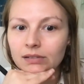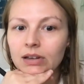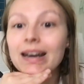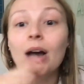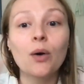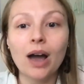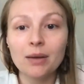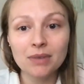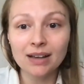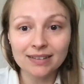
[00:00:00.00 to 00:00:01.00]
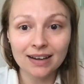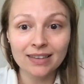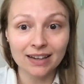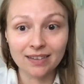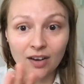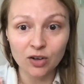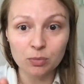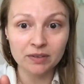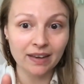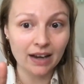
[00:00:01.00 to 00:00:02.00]
Now, I'm not saying that it's
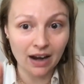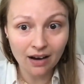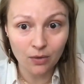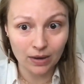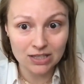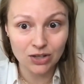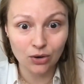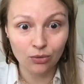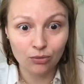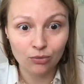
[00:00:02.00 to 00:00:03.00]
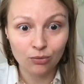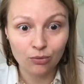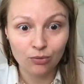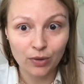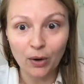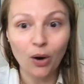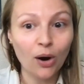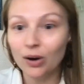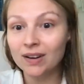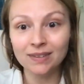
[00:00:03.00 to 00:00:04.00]
100% not going to. There
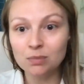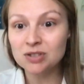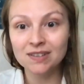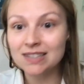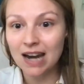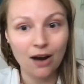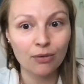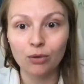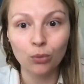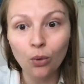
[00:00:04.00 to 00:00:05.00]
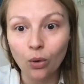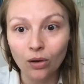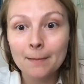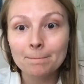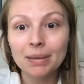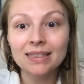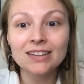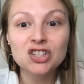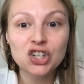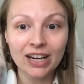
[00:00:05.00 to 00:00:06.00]
are exceptions to every rule, but
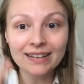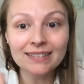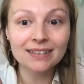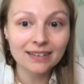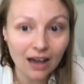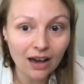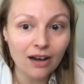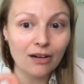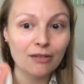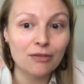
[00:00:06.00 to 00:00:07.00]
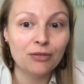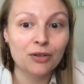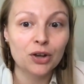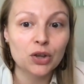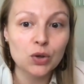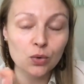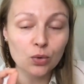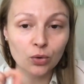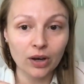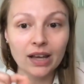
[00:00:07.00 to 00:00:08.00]
the chances of you
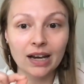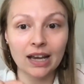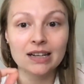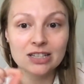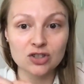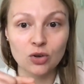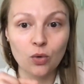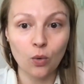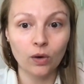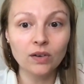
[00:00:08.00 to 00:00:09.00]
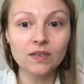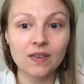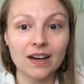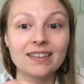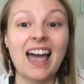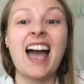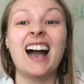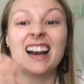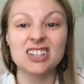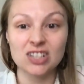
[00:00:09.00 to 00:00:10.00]
creating a digital course that is
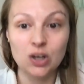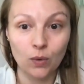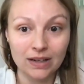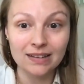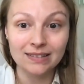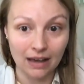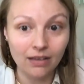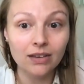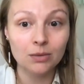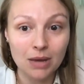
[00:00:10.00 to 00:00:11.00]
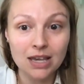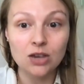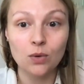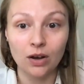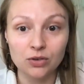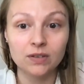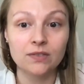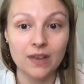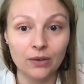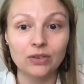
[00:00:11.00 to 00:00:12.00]
actually going to sell and make you hundreds
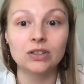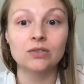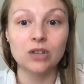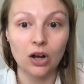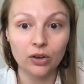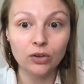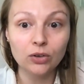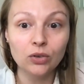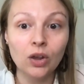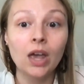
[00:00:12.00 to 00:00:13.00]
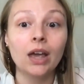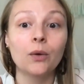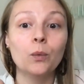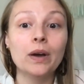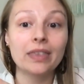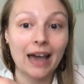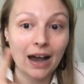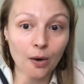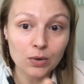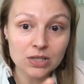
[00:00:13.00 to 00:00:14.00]
of thousands of dollars
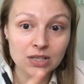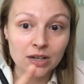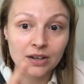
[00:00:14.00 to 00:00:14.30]
without